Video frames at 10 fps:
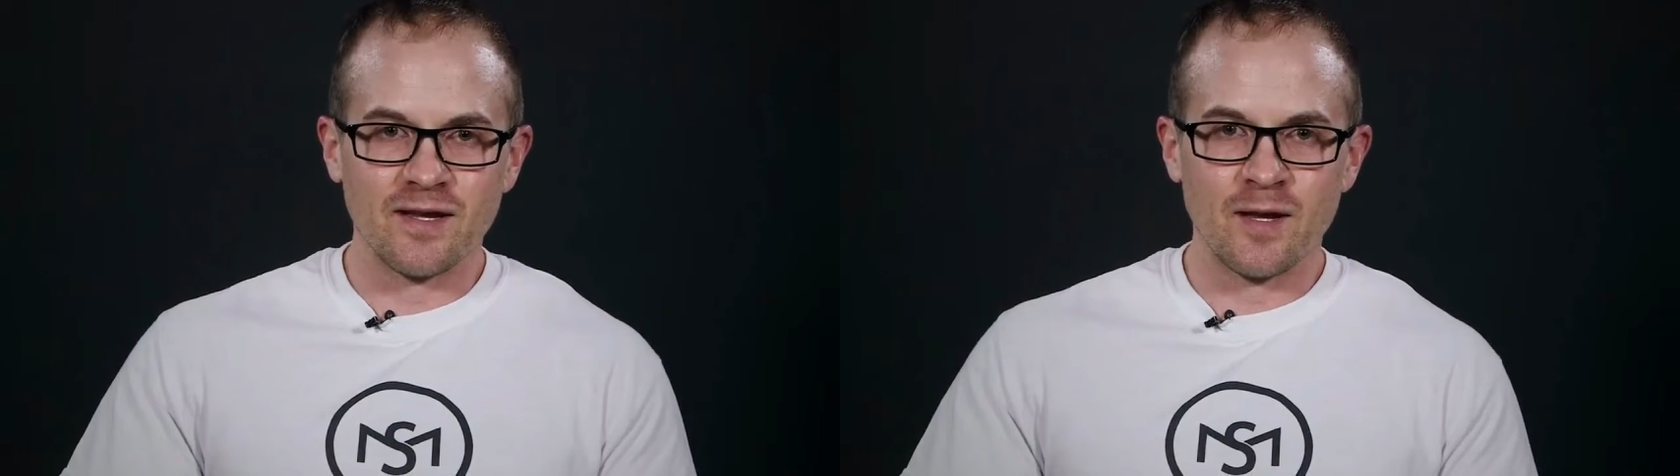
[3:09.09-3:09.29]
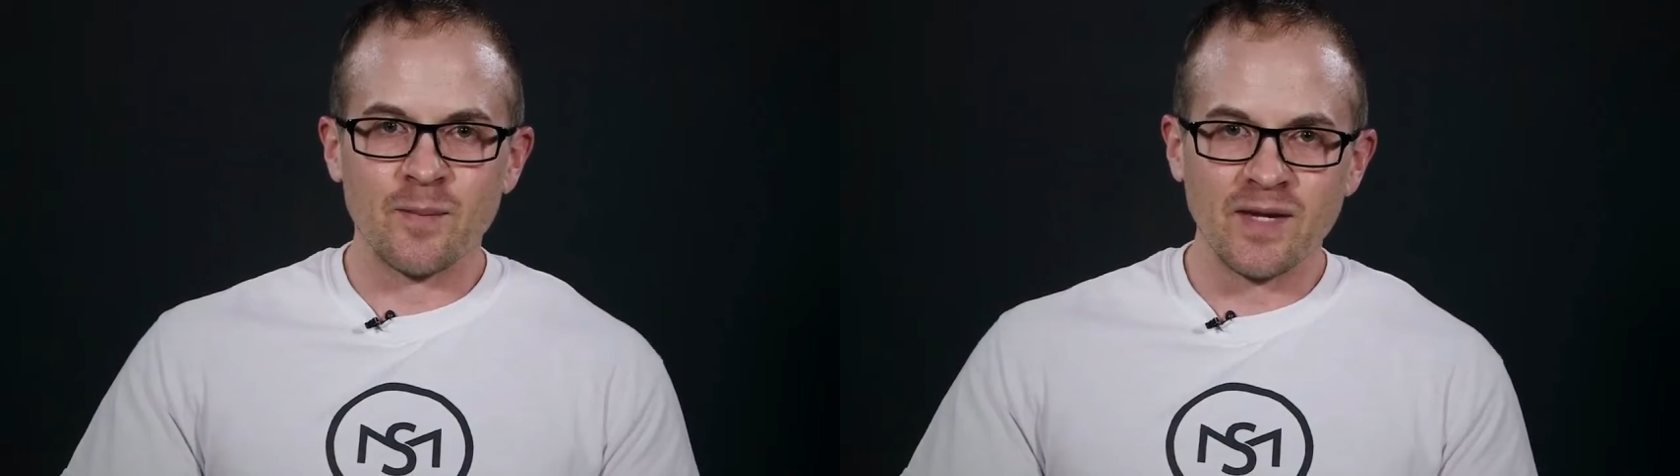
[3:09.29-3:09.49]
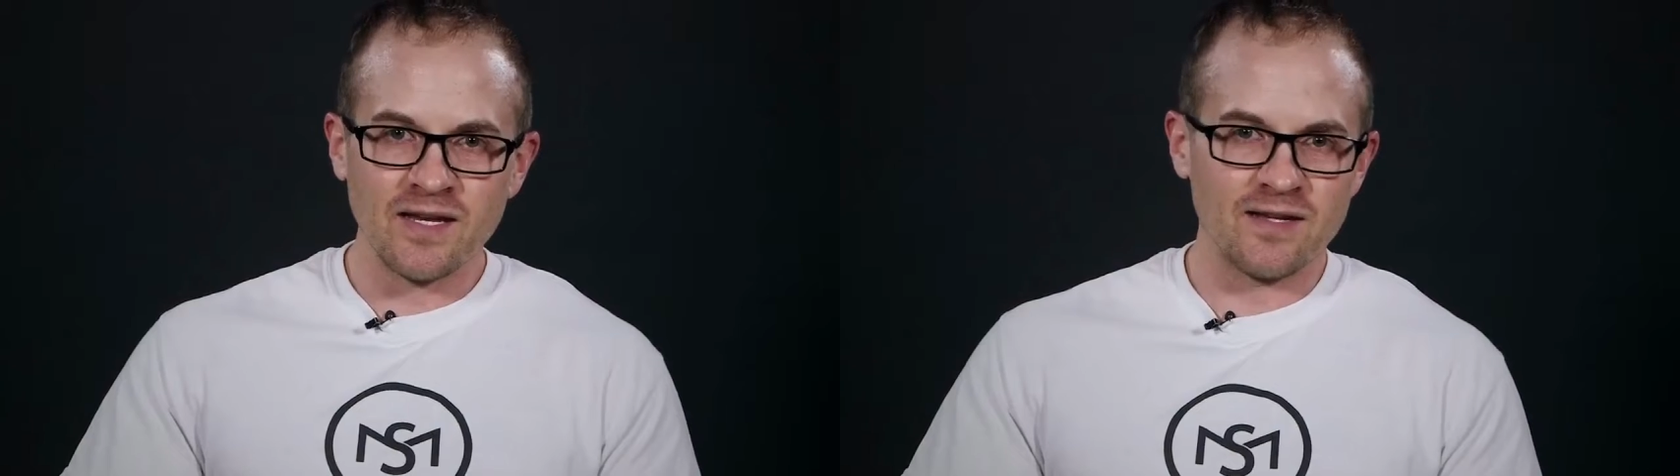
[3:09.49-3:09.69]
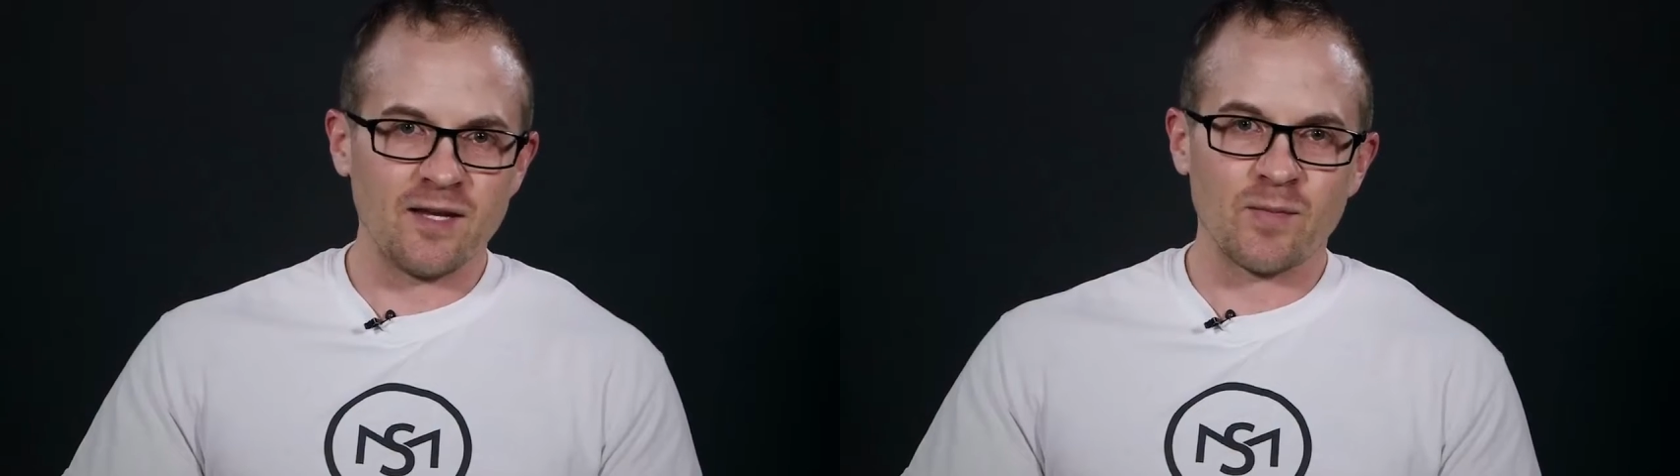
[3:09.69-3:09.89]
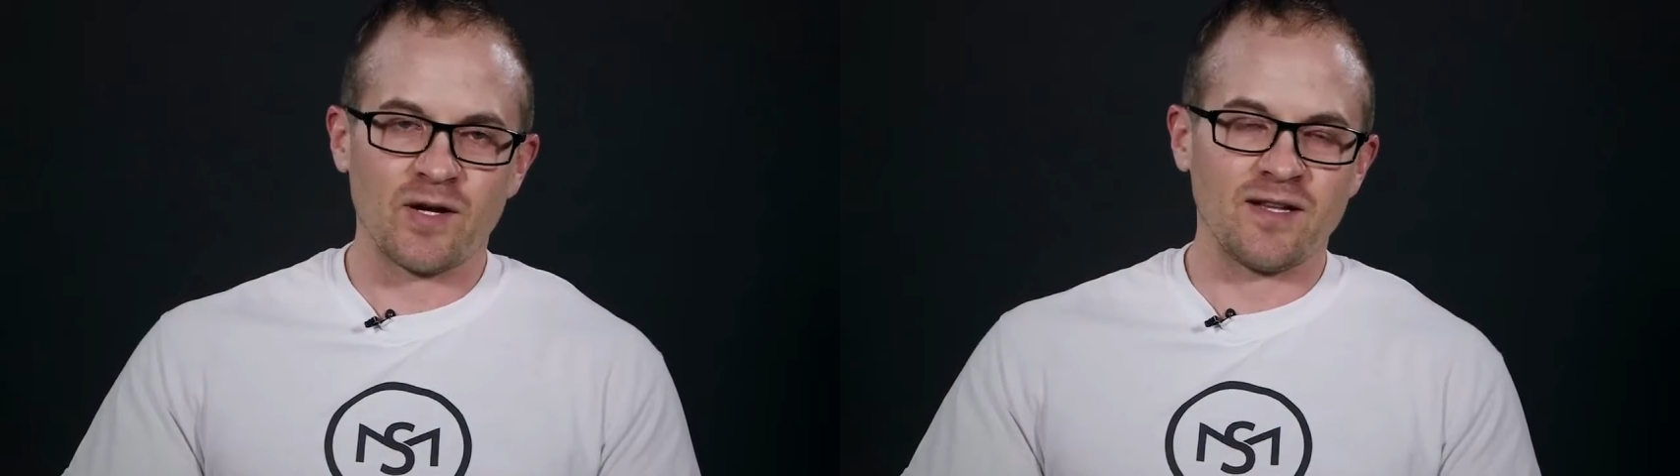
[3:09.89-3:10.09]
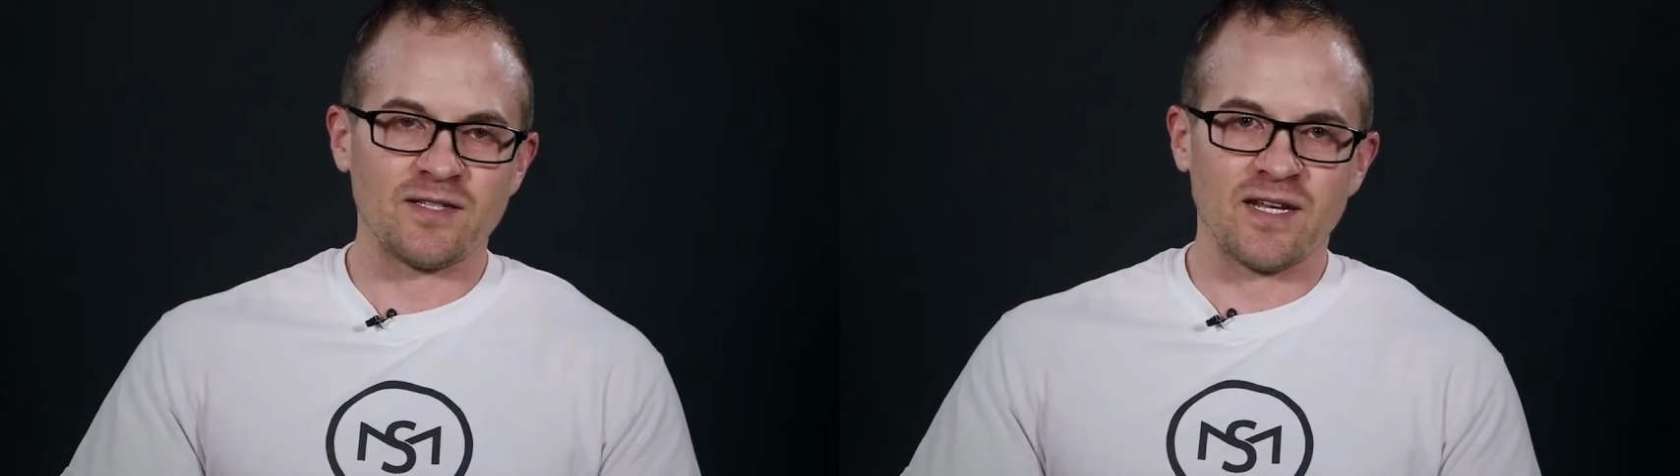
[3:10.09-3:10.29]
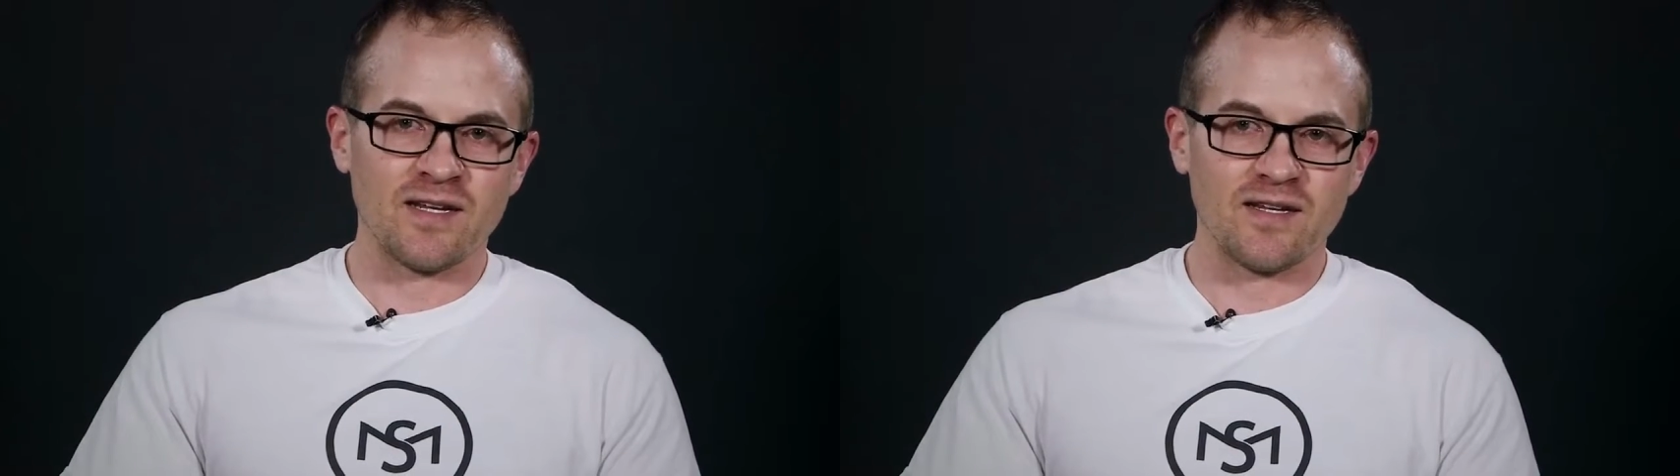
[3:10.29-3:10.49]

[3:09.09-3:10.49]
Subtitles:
immediately apologetic.